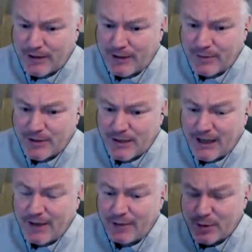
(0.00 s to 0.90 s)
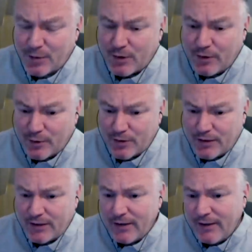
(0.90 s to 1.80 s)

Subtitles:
I think he was 10 or 12, wasn't he?